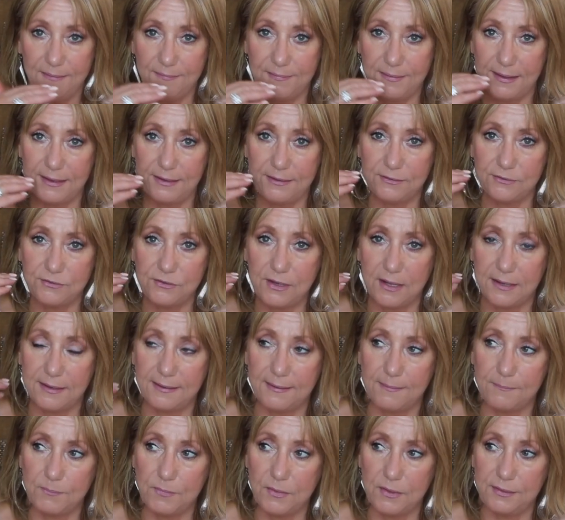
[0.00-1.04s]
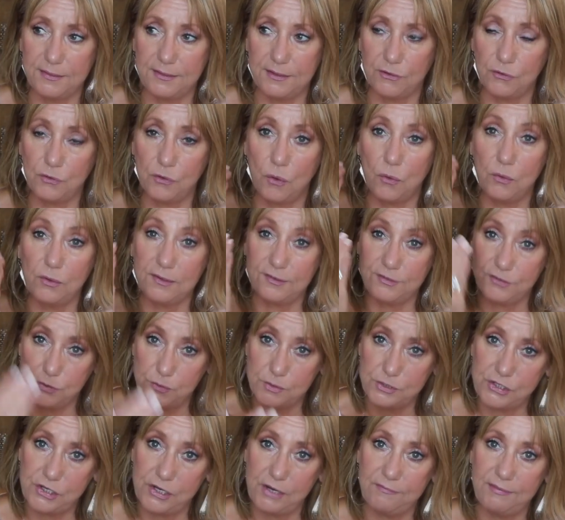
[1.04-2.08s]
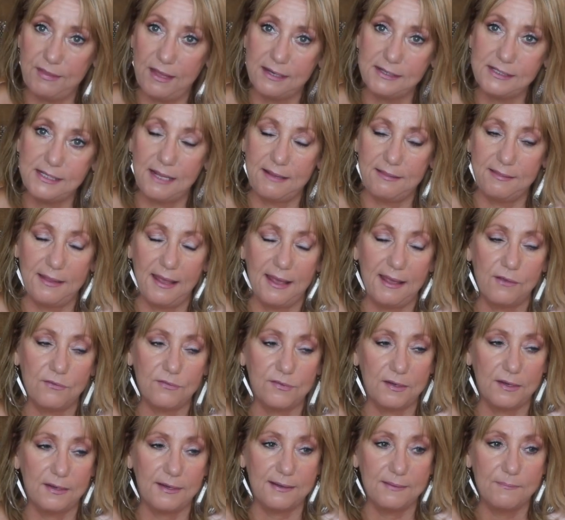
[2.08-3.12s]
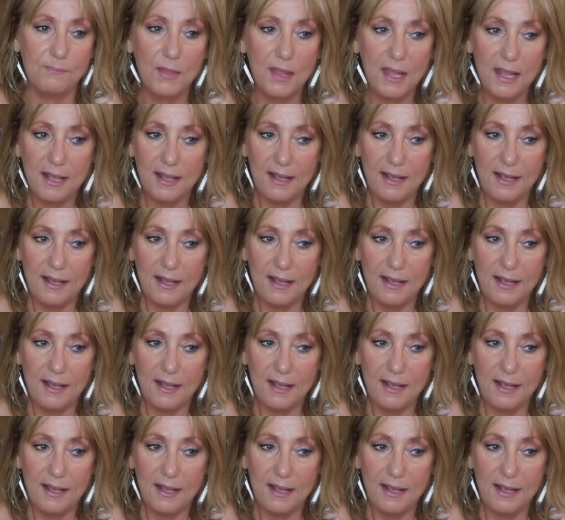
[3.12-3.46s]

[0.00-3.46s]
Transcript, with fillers: they, um, their goal is to achieve that 10,000 and,